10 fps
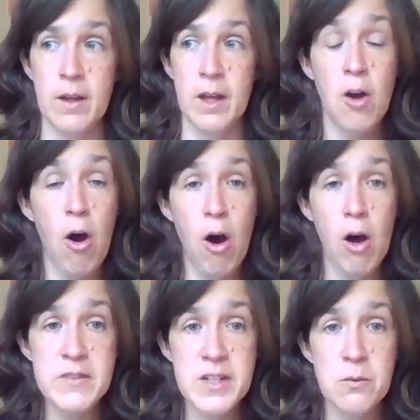And
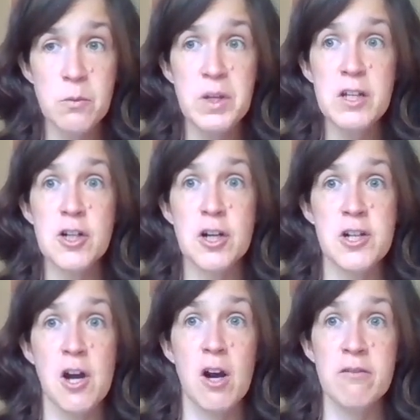often we judge
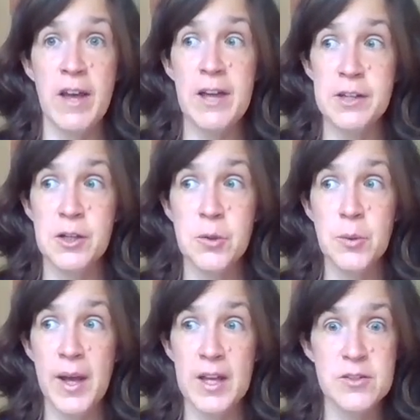our
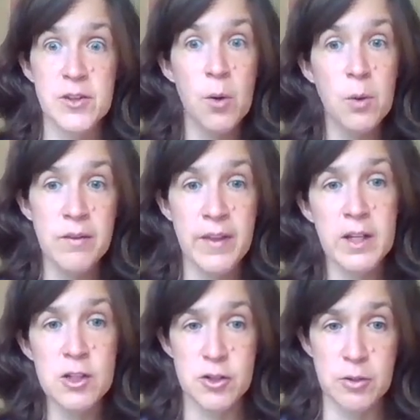value as lower
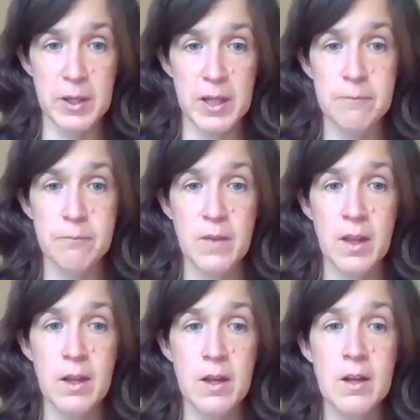than it should be.
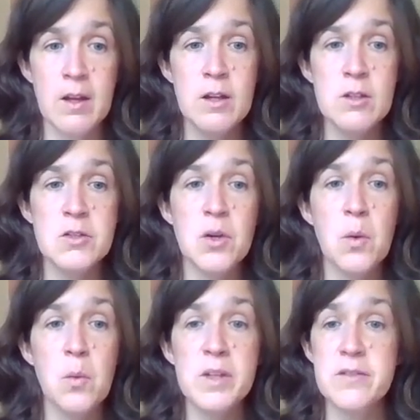So
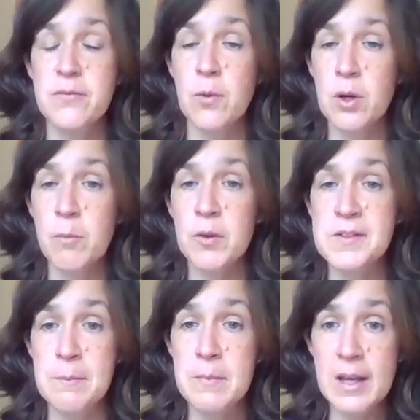what's affordable
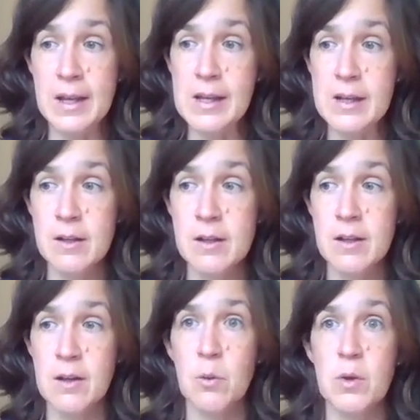to me,
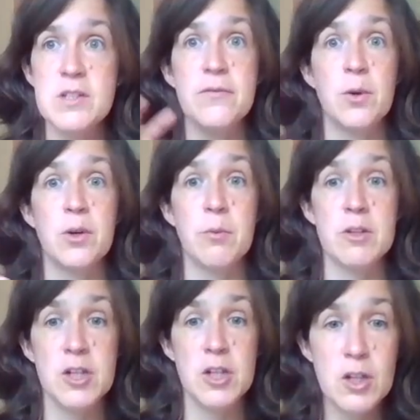what's
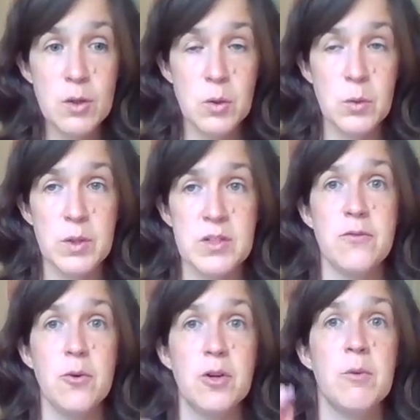affordable to you, what's
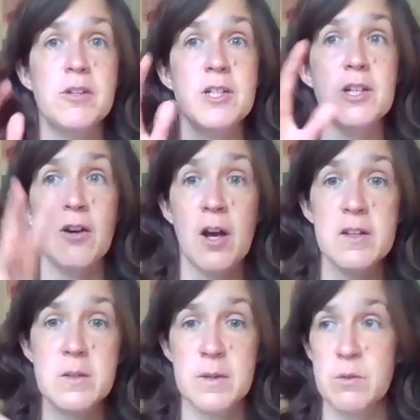affordable to your
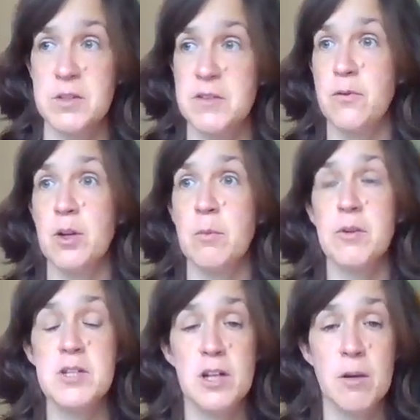husband, what's
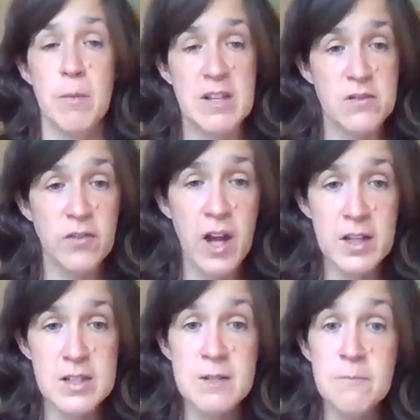affordable to your best
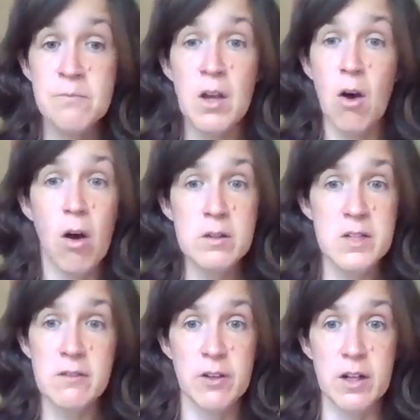friend, all
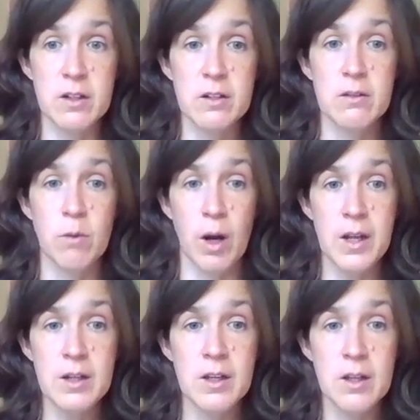different,
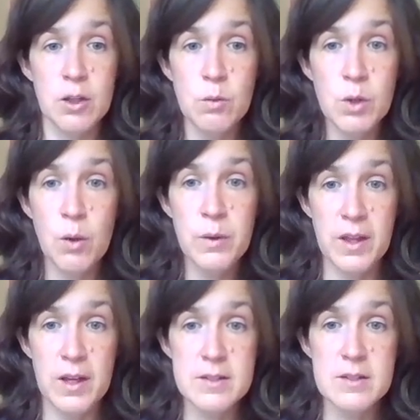right? You know
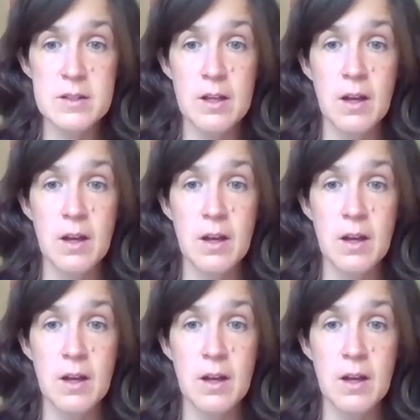this.